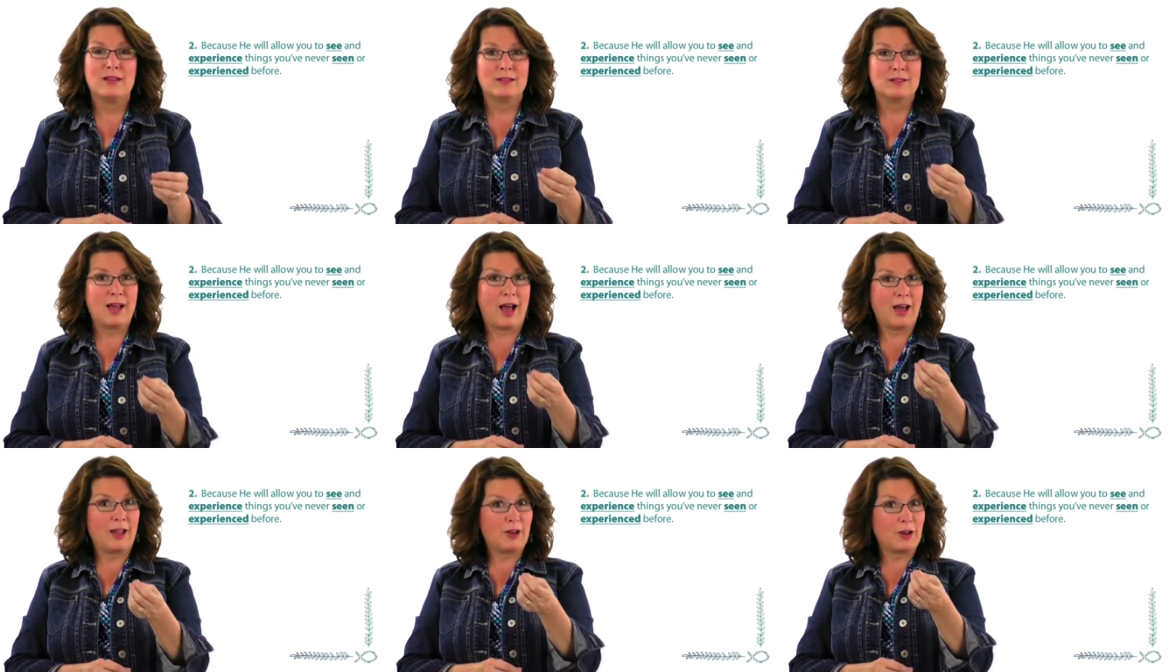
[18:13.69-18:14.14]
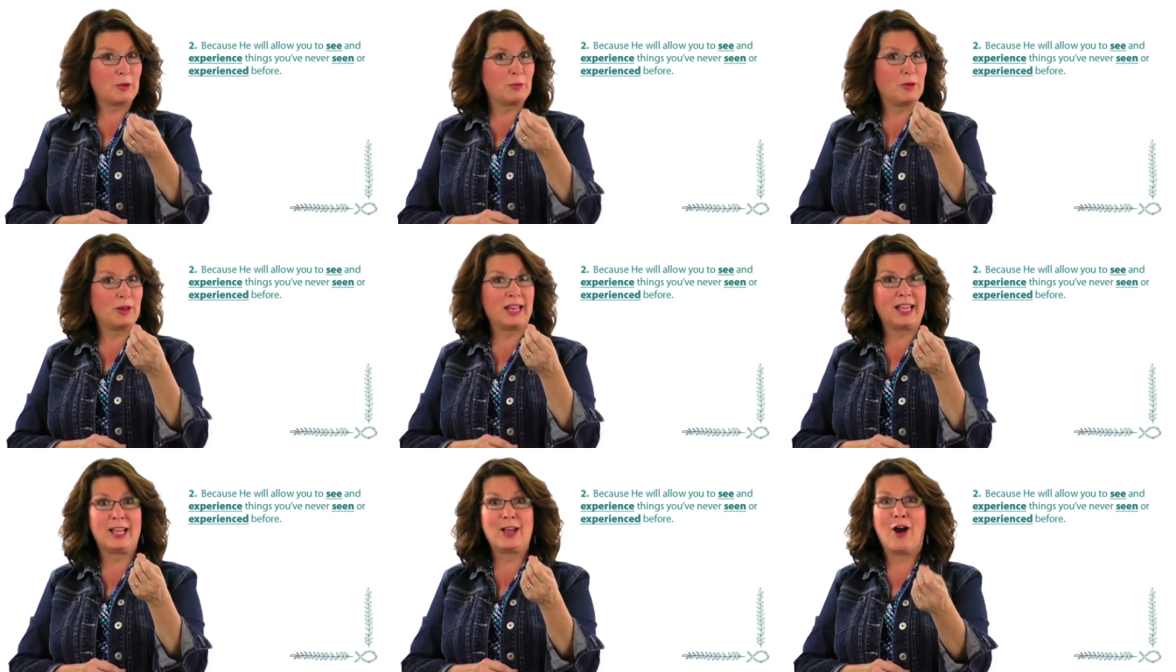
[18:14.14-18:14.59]
Not only
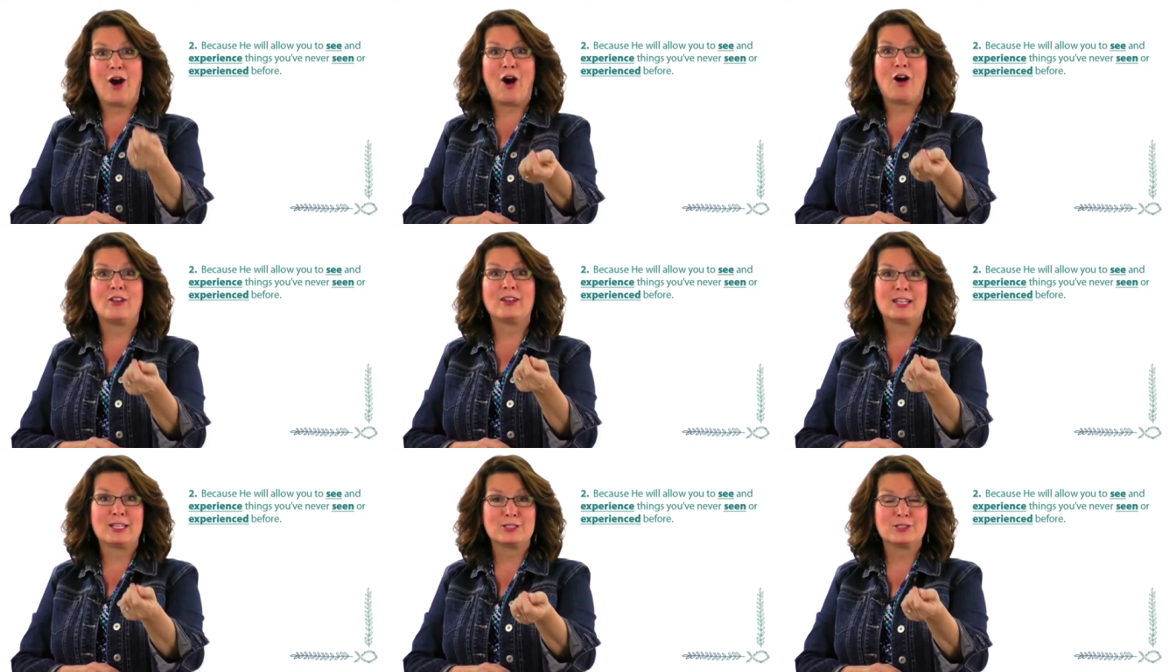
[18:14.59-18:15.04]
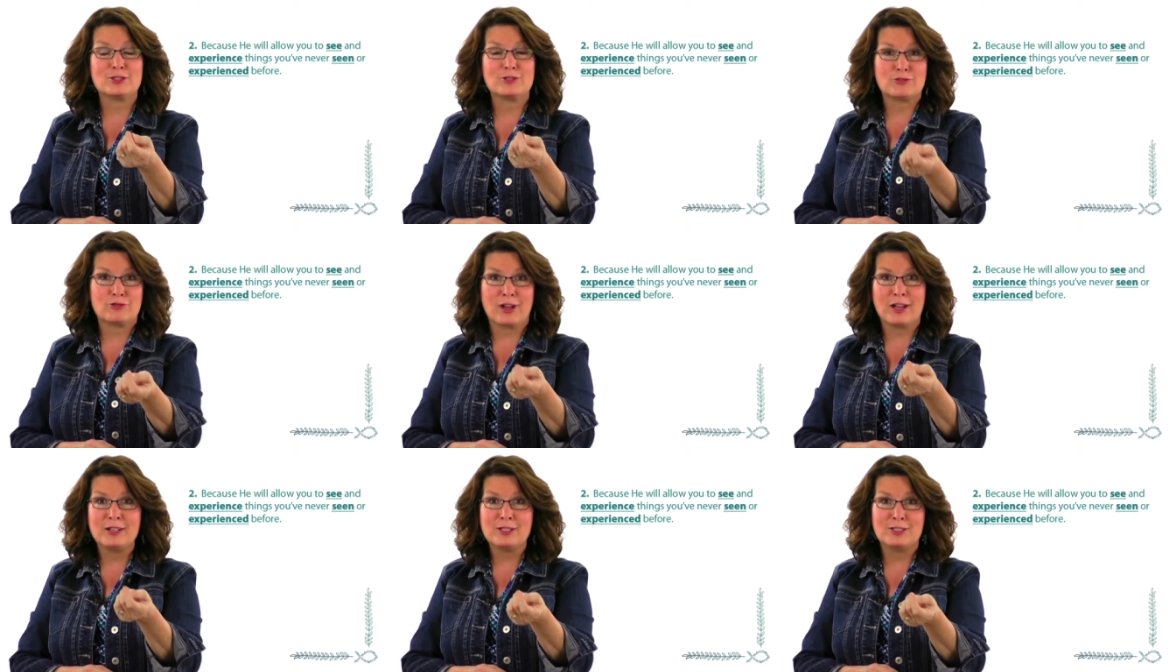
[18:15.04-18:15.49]
will He call and
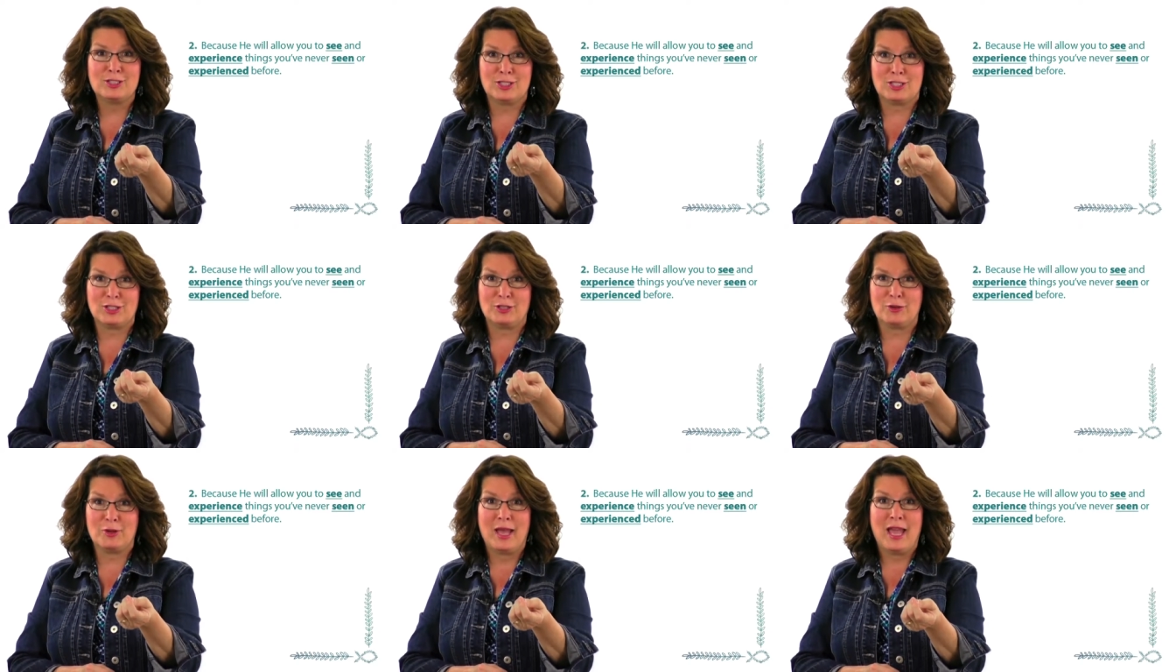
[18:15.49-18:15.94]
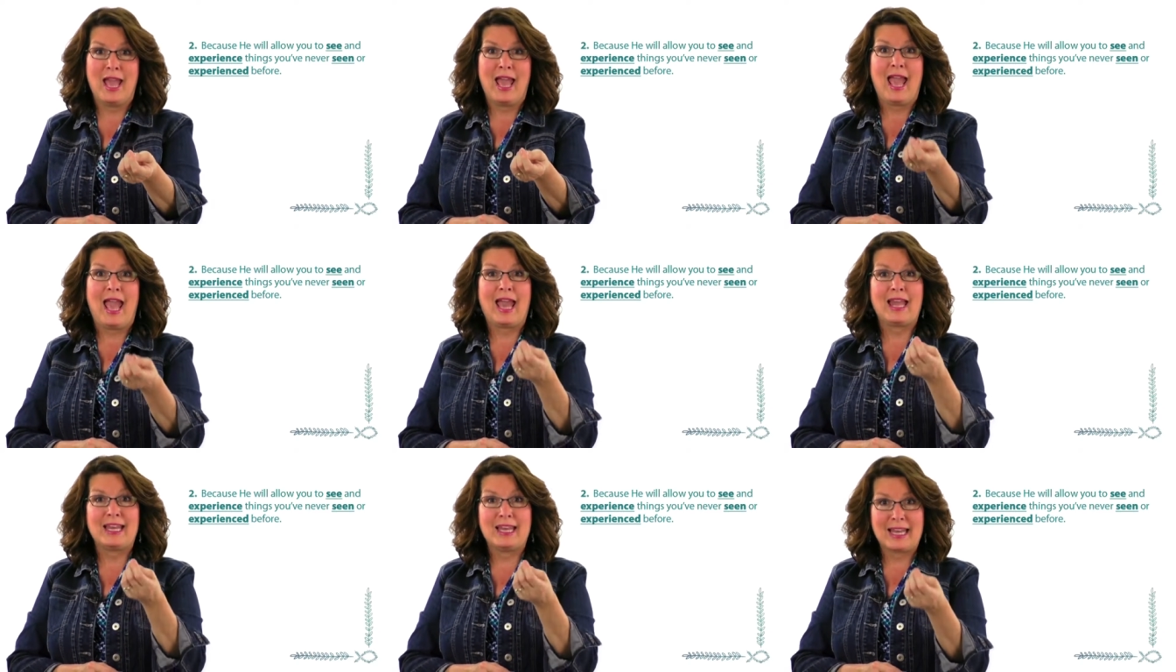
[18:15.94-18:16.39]
instruct you
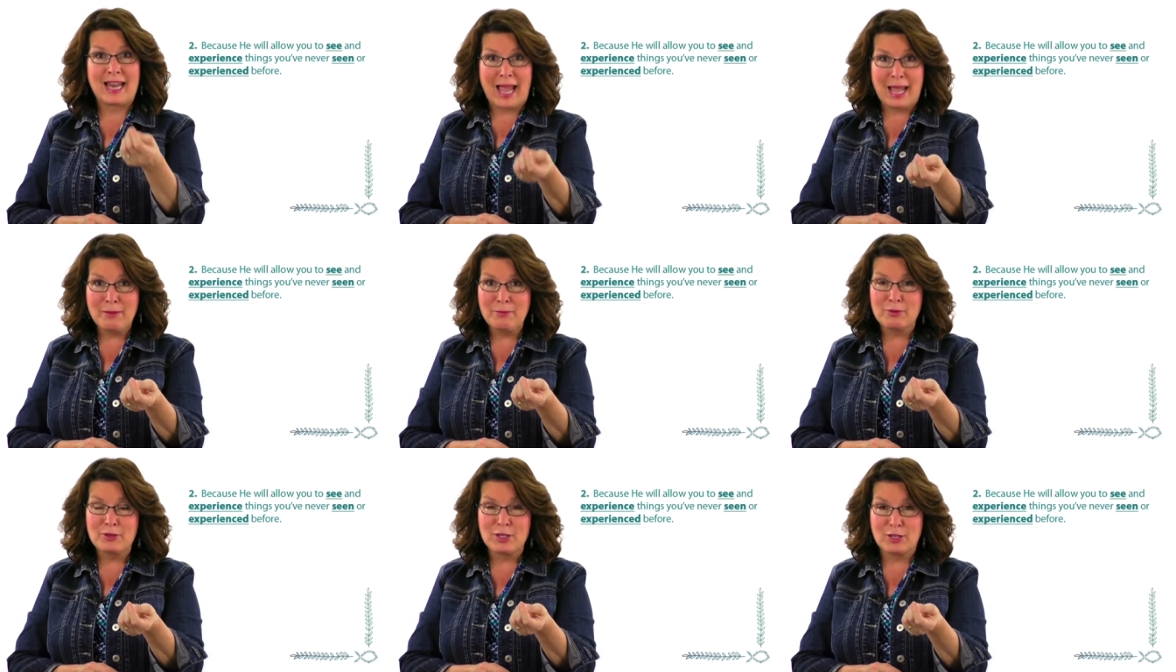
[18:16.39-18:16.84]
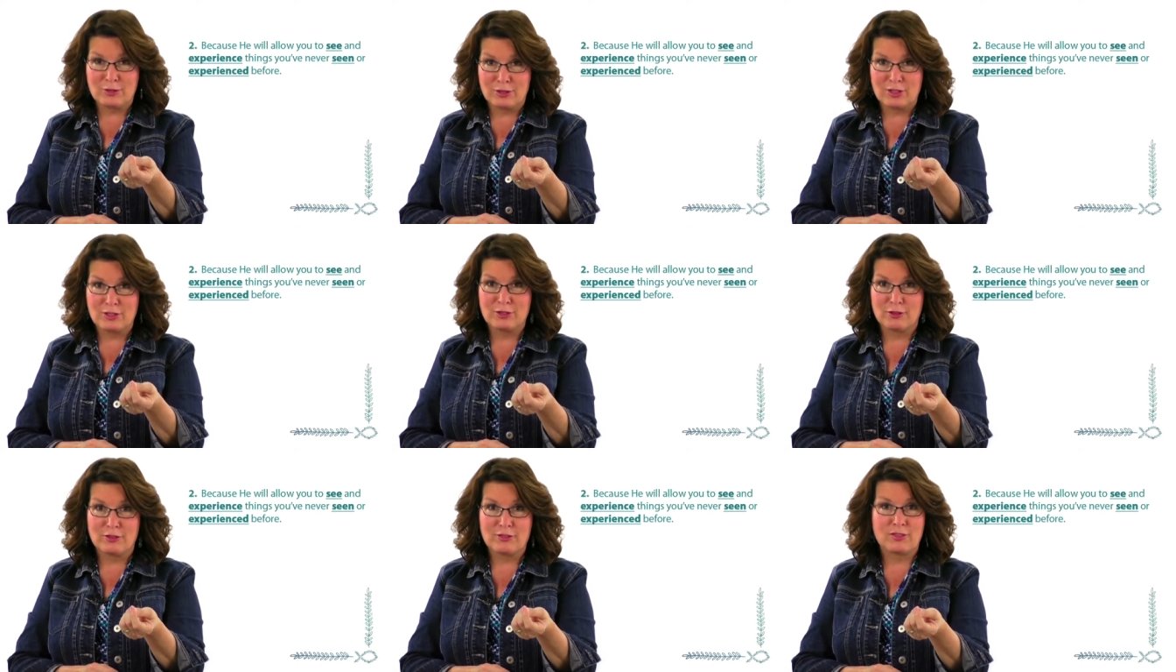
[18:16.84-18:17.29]
and enable you
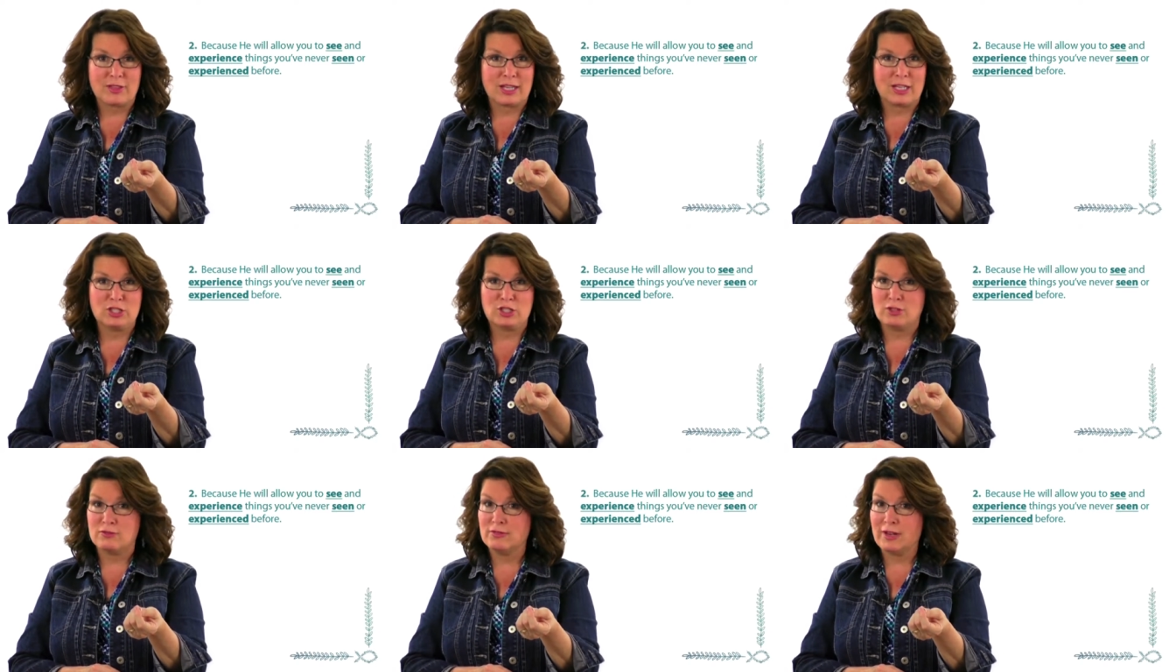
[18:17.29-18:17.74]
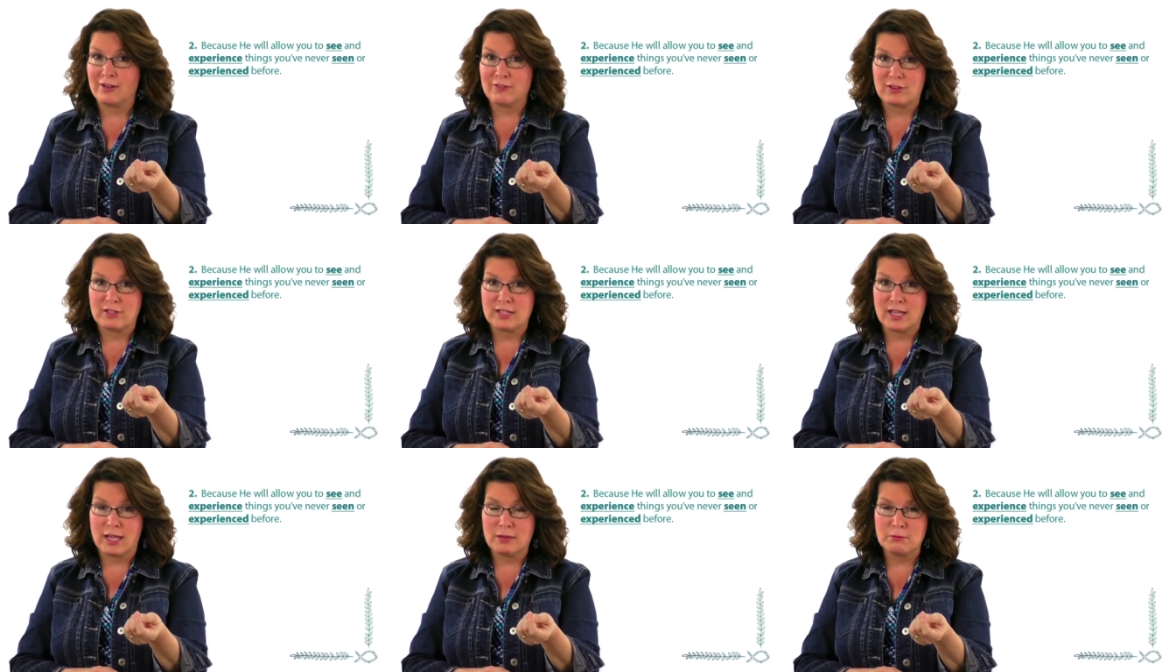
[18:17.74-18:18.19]
to do things you've
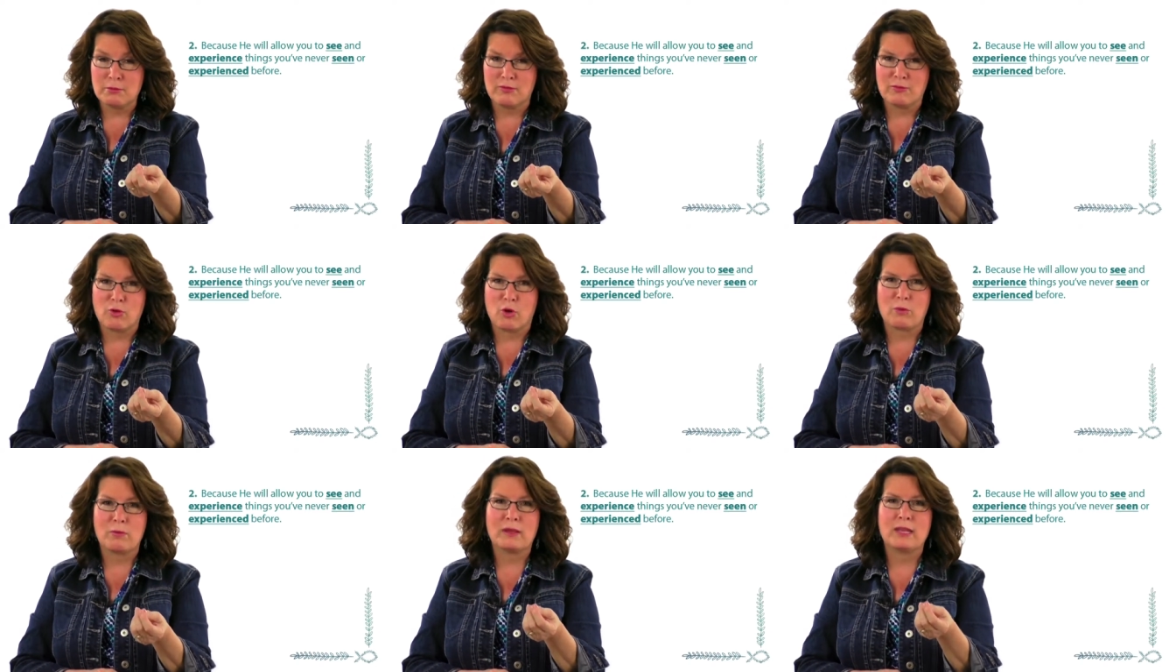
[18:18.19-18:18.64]
never done before,